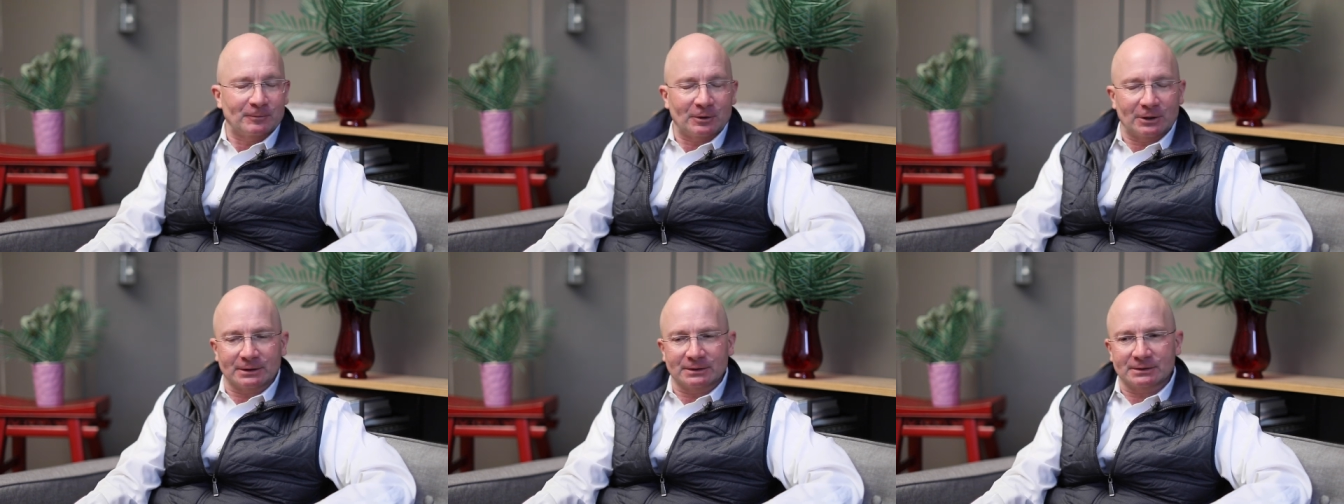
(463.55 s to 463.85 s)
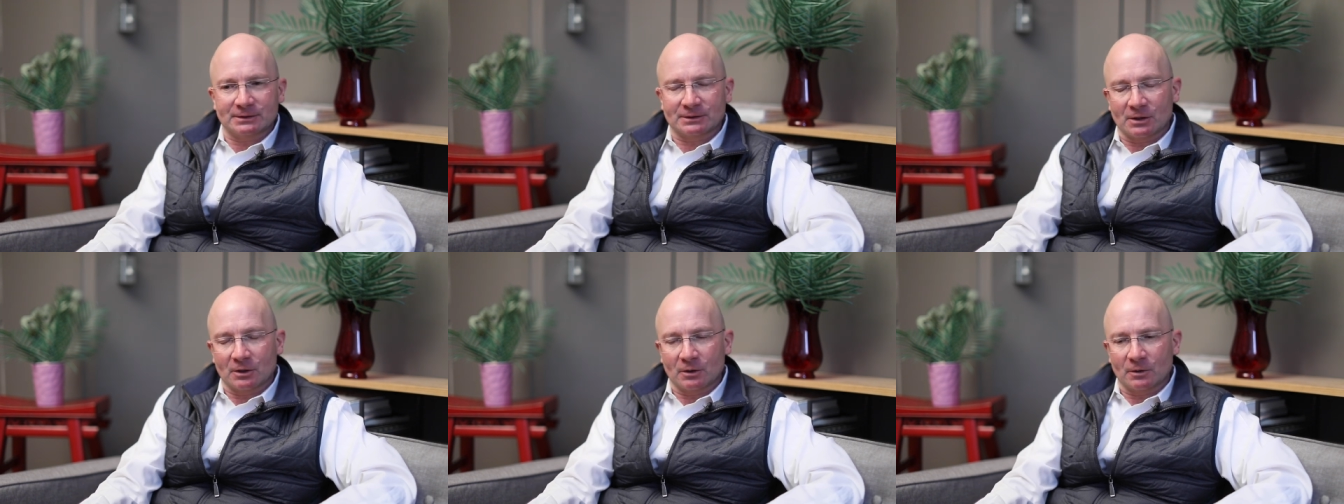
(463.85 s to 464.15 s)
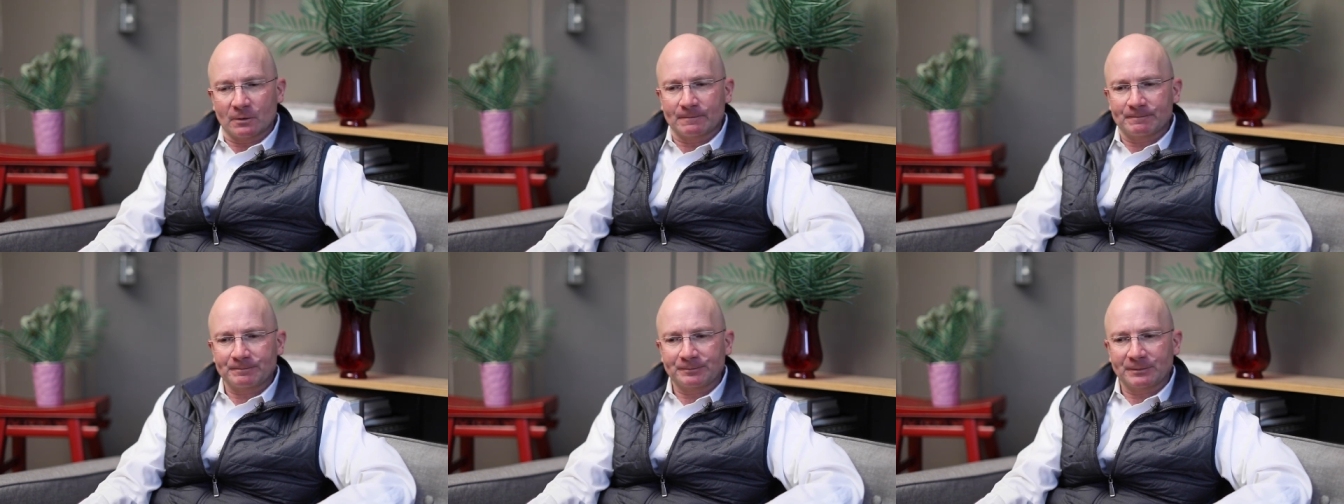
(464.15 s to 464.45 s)
Right?
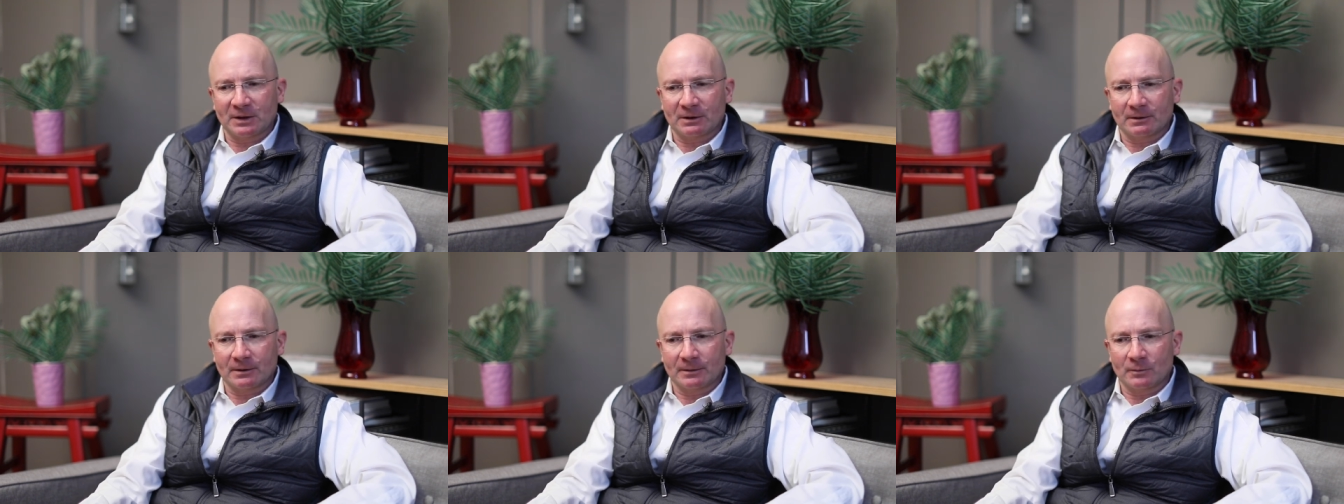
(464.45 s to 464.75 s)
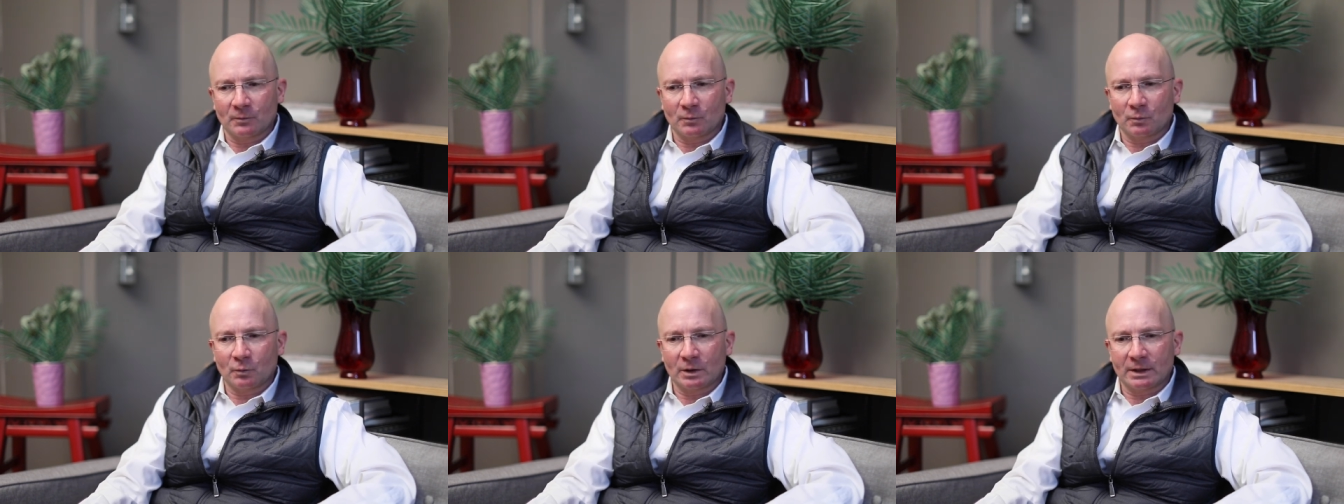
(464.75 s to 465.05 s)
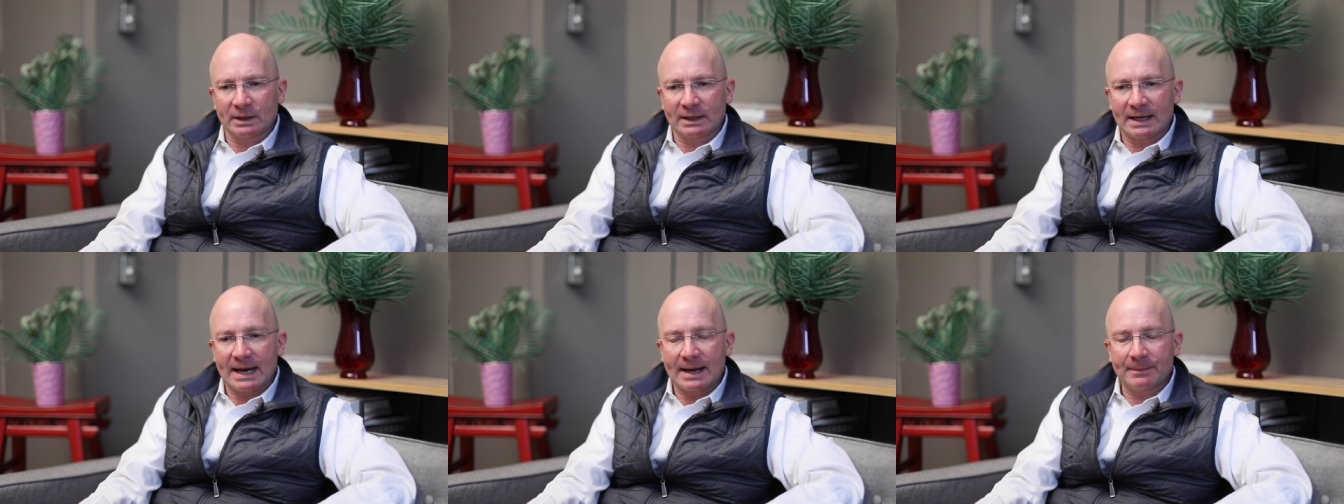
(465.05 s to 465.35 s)
So um,
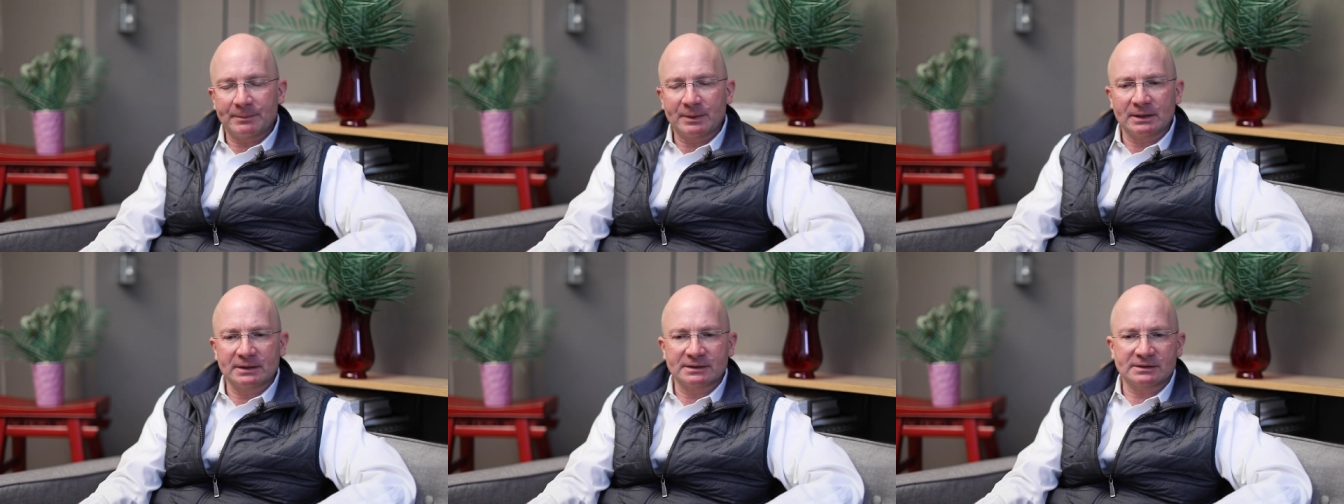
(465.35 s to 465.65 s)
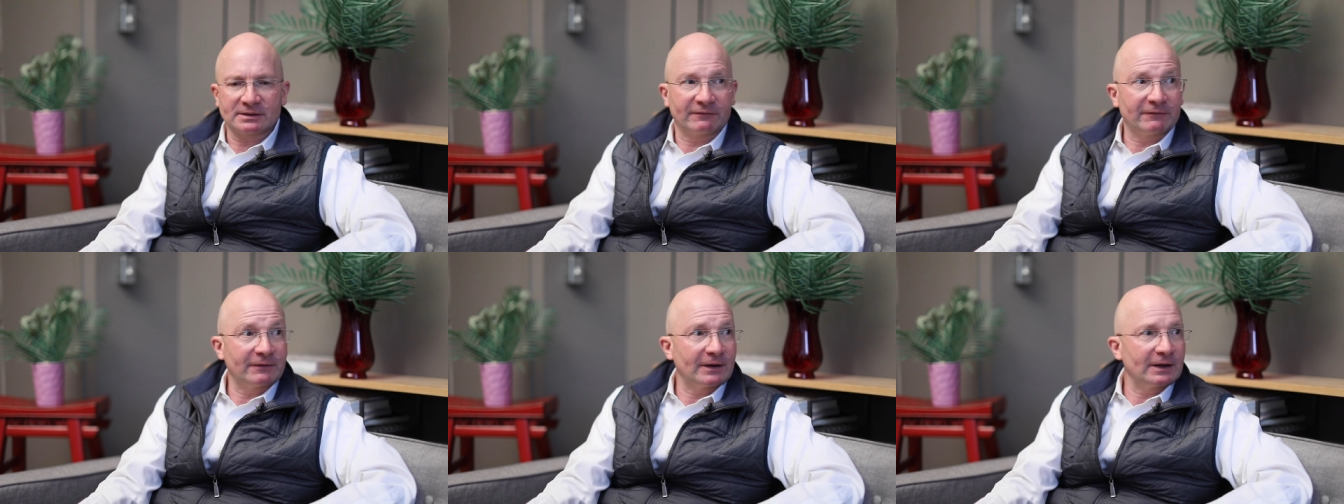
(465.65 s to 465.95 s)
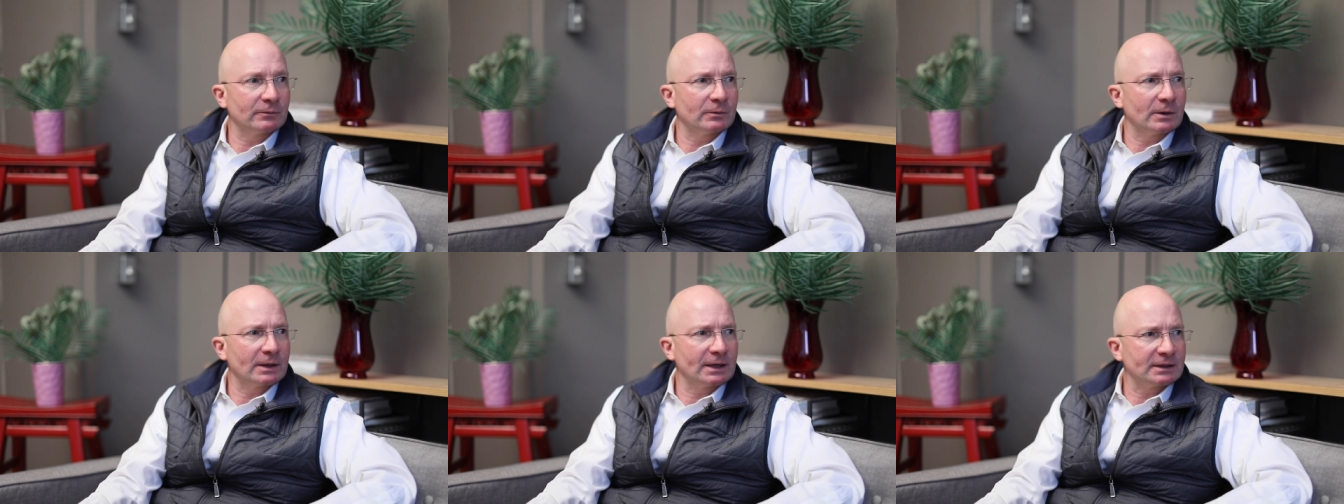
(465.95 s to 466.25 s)
what had happened is the
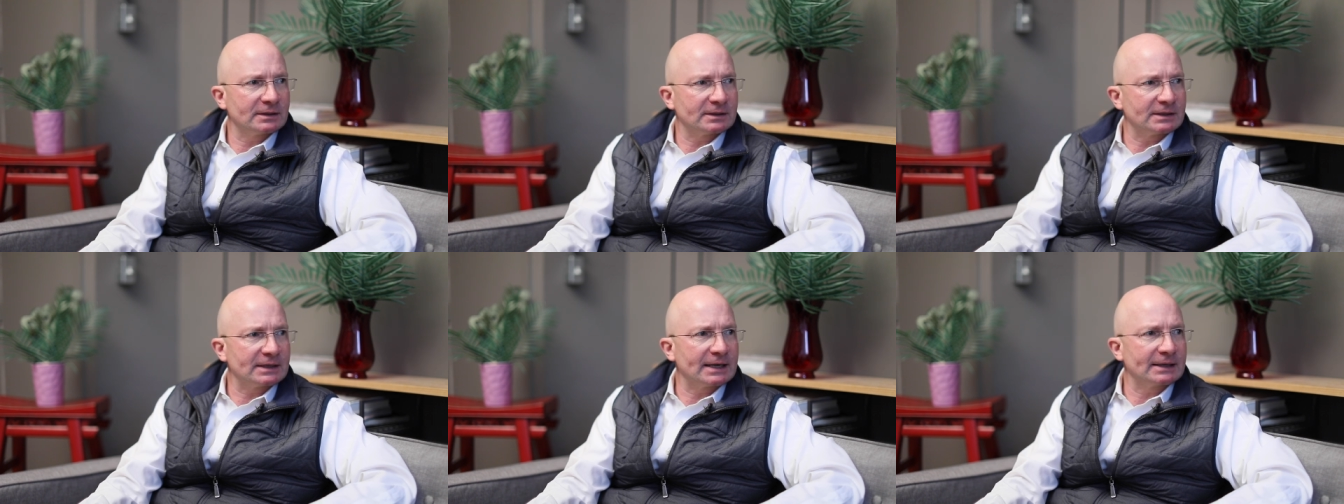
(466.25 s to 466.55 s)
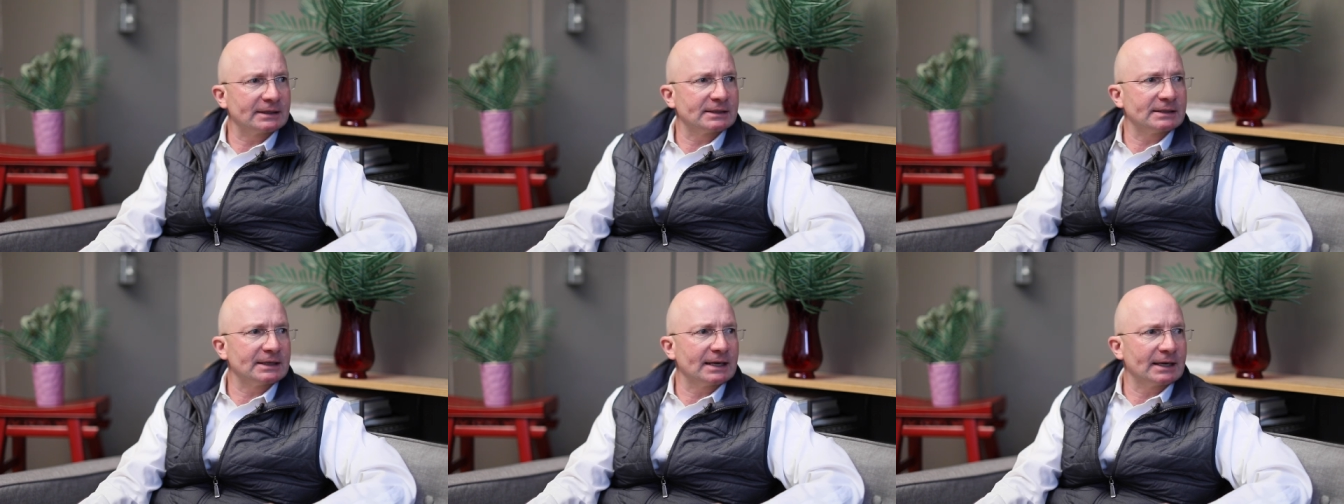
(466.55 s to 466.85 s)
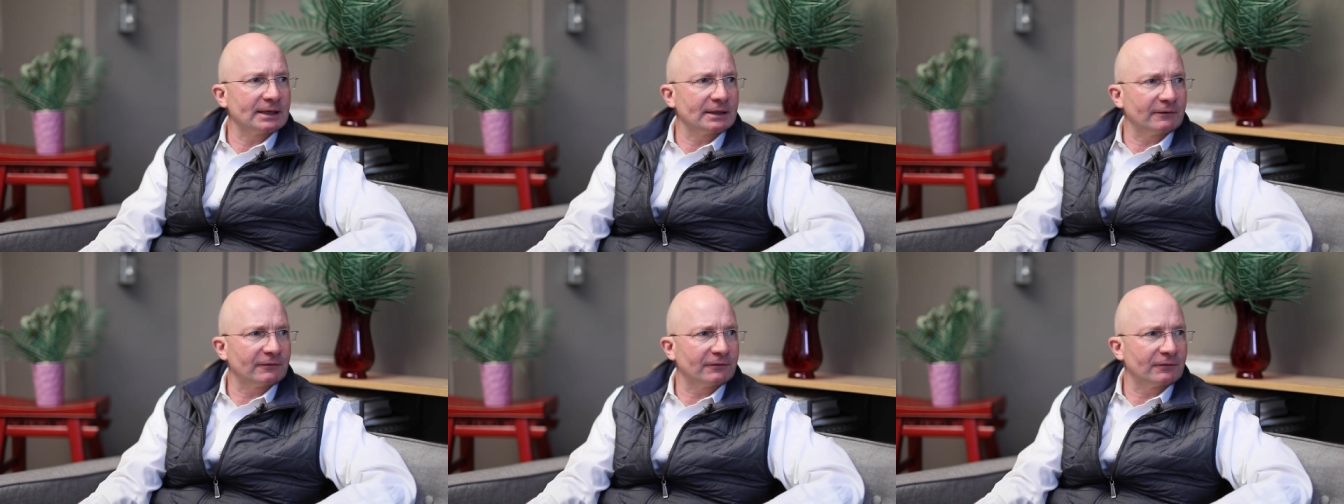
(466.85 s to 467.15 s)
Fed went into nineteen
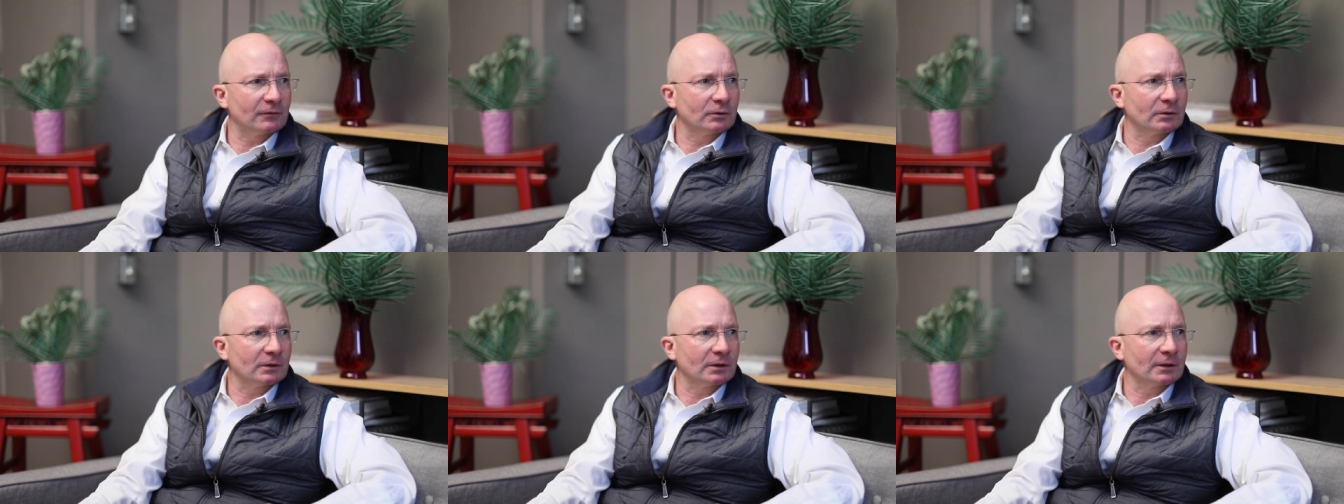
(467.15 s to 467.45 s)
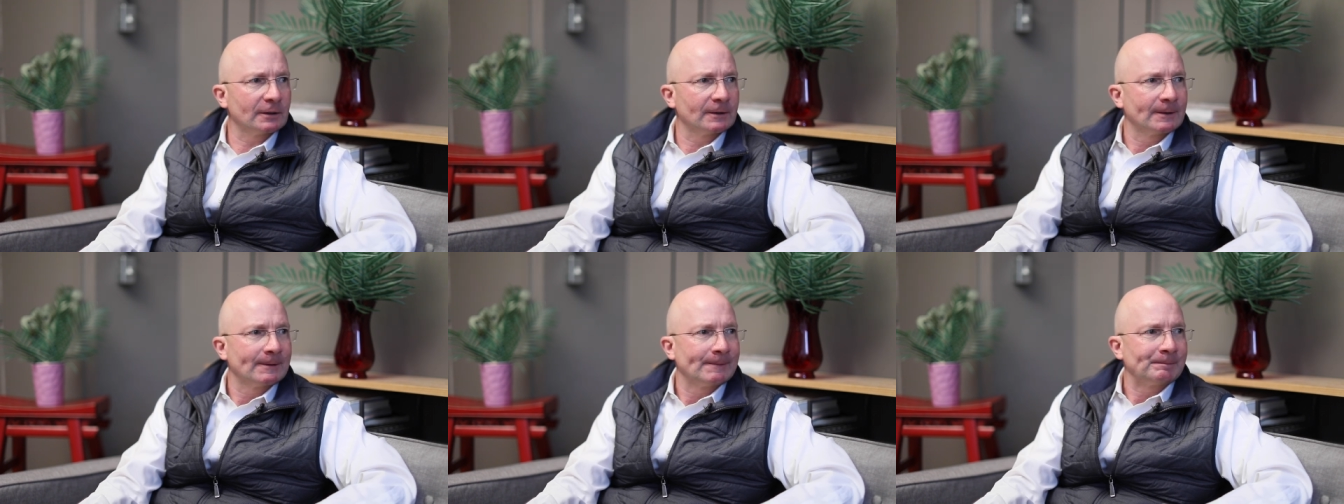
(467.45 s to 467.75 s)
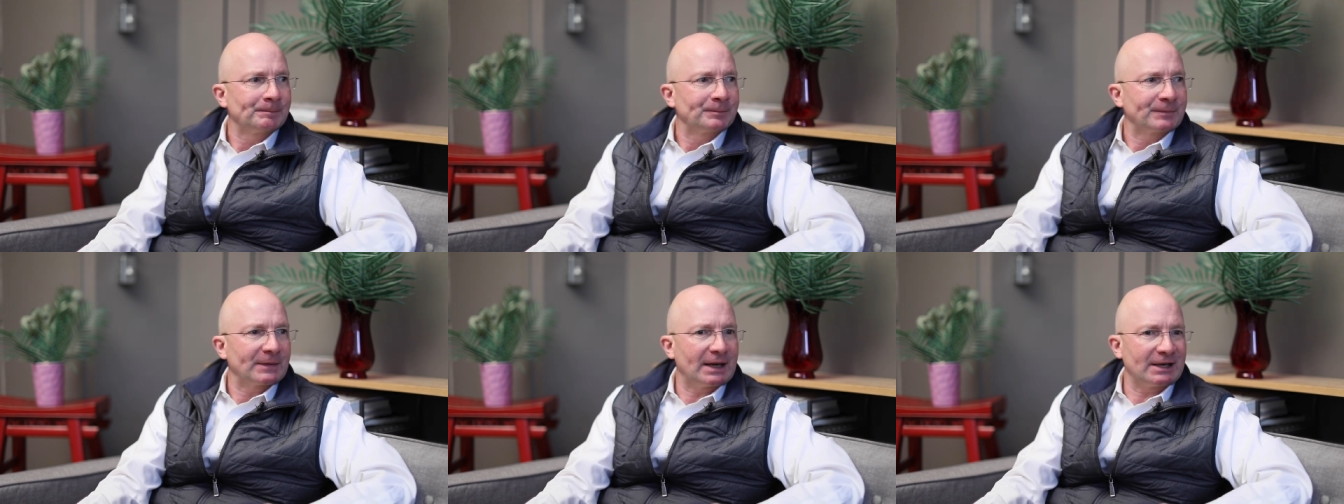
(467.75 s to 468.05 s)
ninety-four yeah.